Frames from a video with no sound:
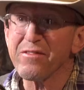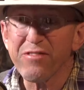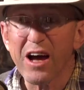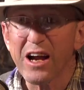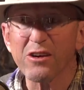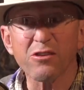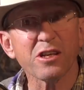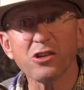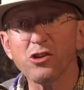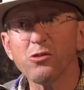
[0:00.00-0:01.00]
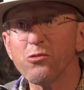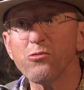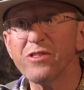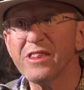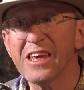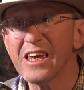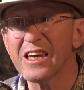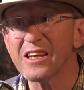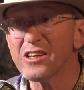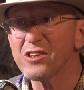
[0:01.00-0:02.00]
fire in you
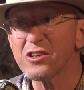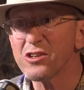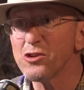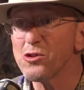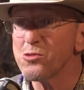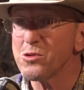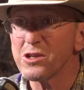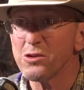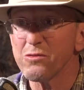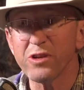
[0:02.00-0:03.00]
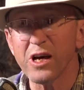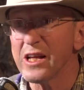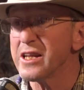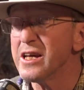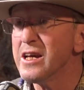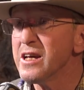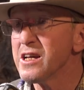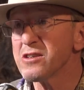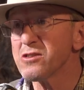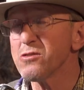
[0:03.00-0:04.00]
then to do what you've done.
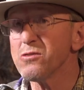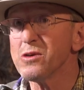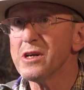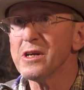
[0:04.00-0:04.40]
And so